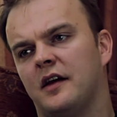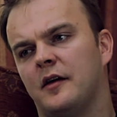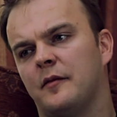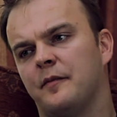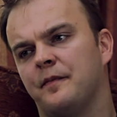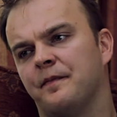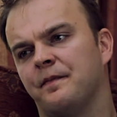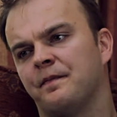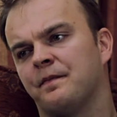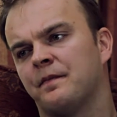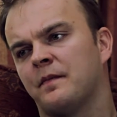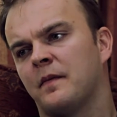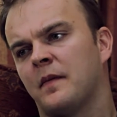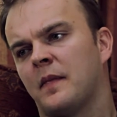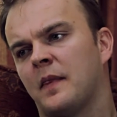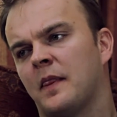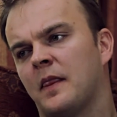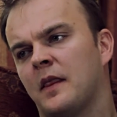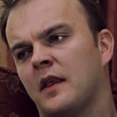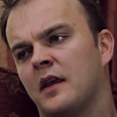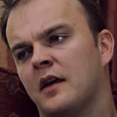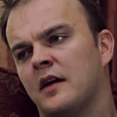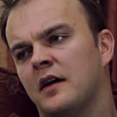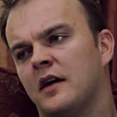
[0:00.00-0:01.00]

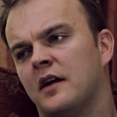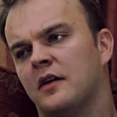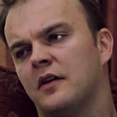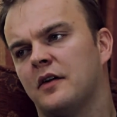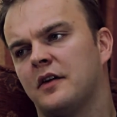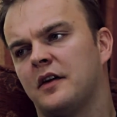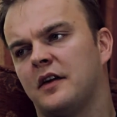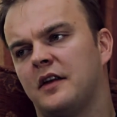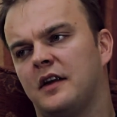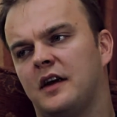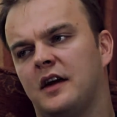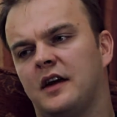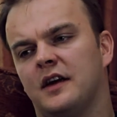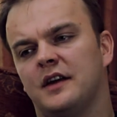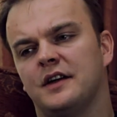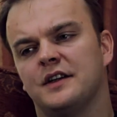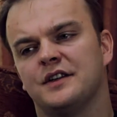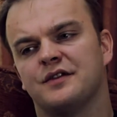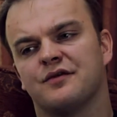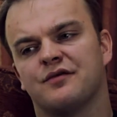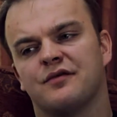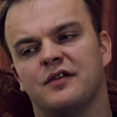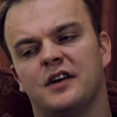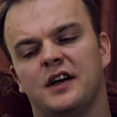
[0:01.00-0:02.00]
a lot of that
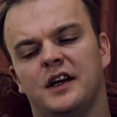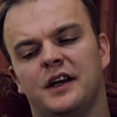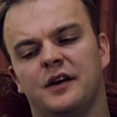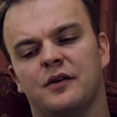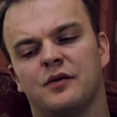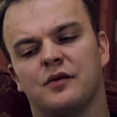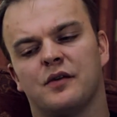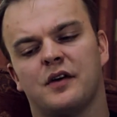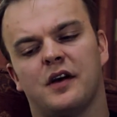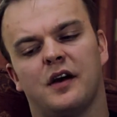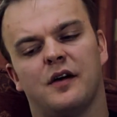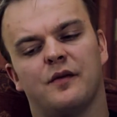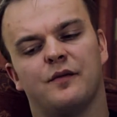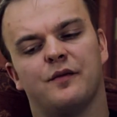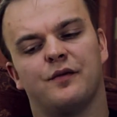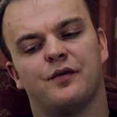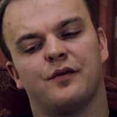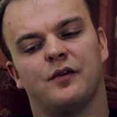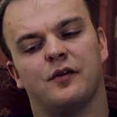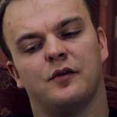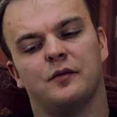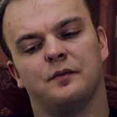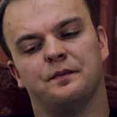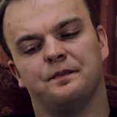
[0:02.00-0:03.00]
is really all come
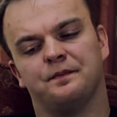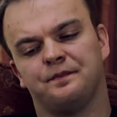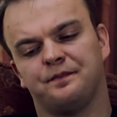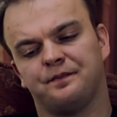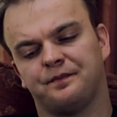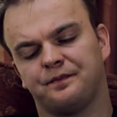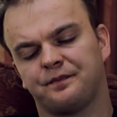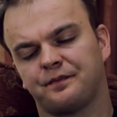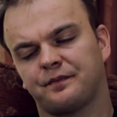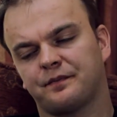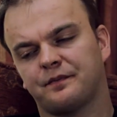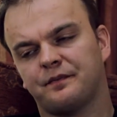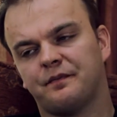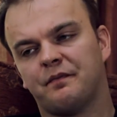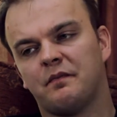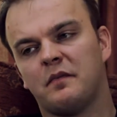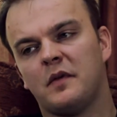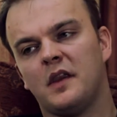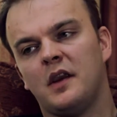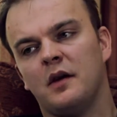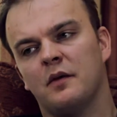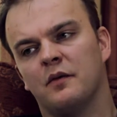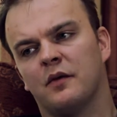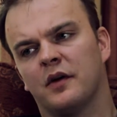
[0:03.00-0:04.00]
from
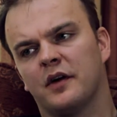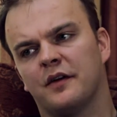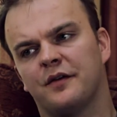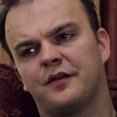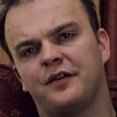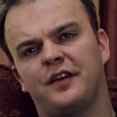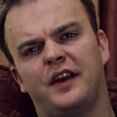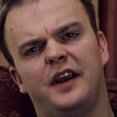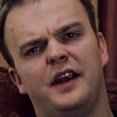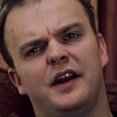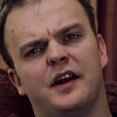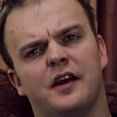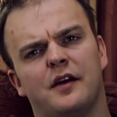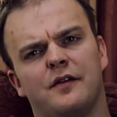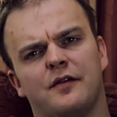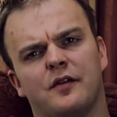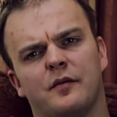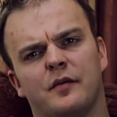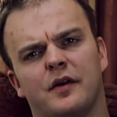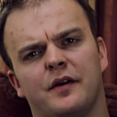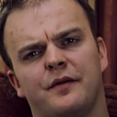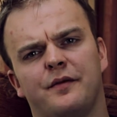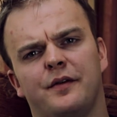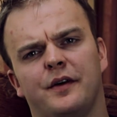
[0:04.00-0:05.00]
what I've seen over
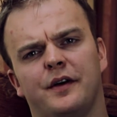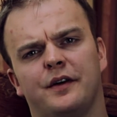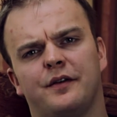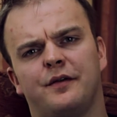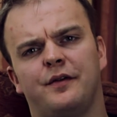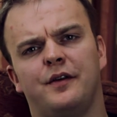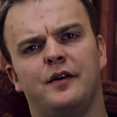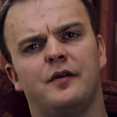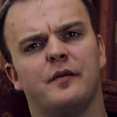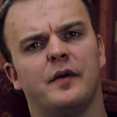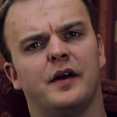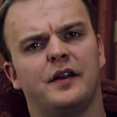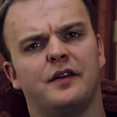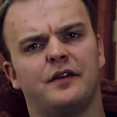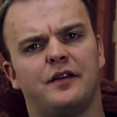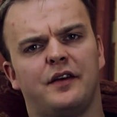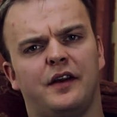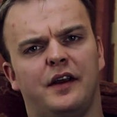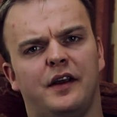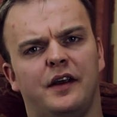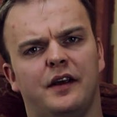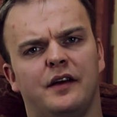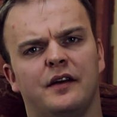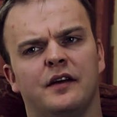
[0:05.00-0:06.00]
my first few
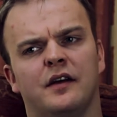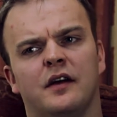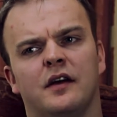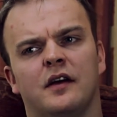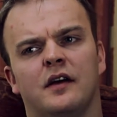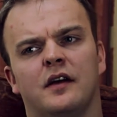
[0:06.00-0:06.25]
months here.